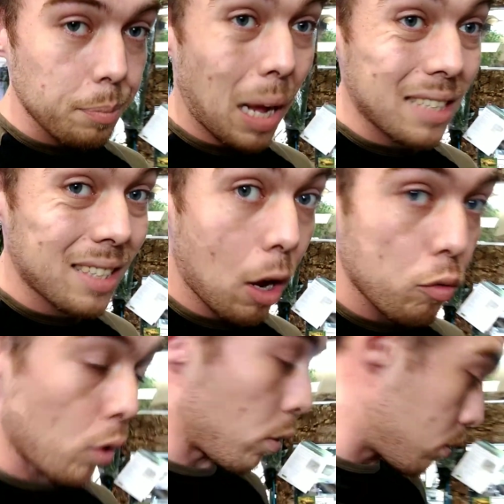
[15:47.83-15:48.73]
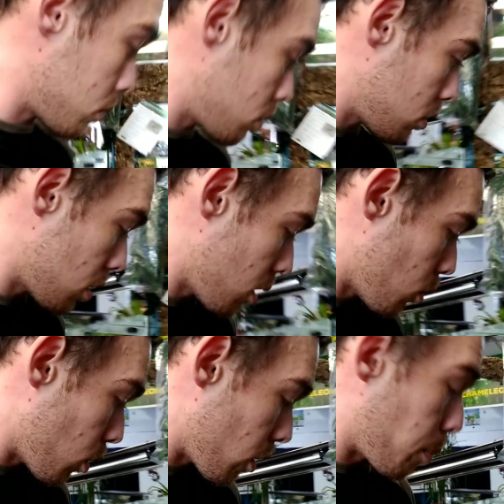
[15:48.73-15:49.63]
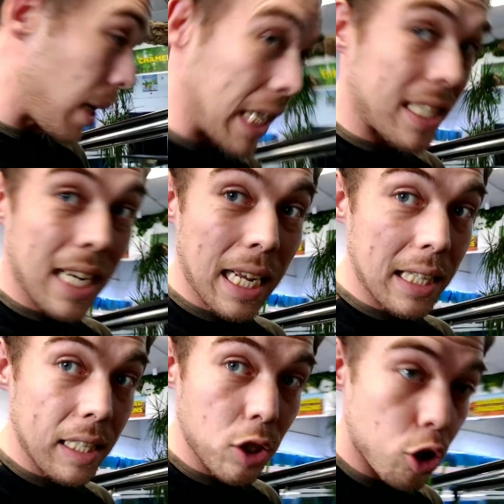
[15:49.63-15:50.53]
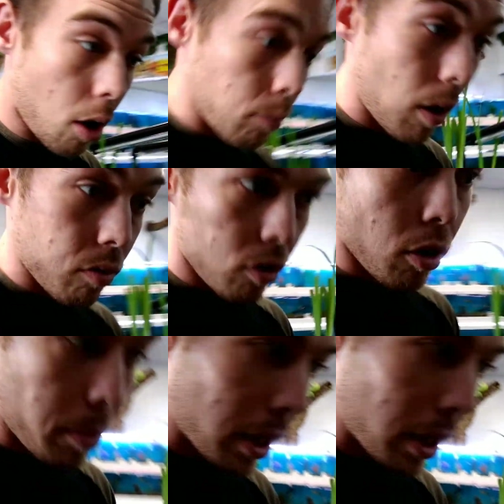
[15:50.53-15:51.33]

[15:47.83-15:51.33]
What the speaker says: Pastel Royal, one of the biggest snakes in the shop. Well, the